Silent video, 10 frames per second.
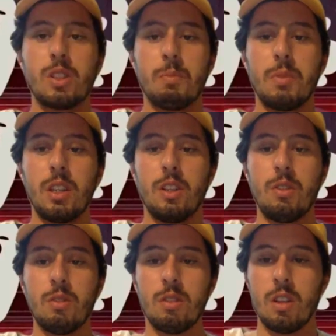something
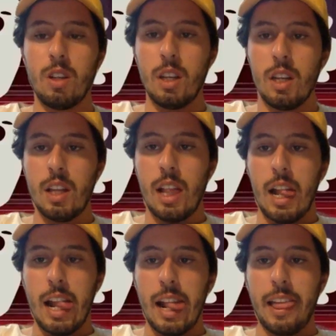new.
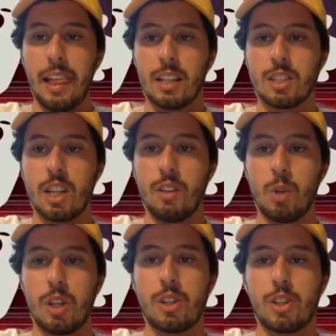That's kind of
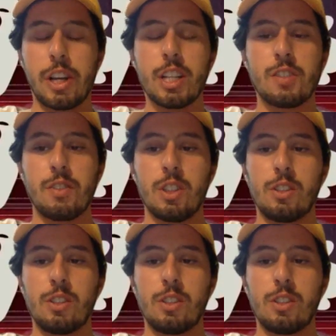what transfer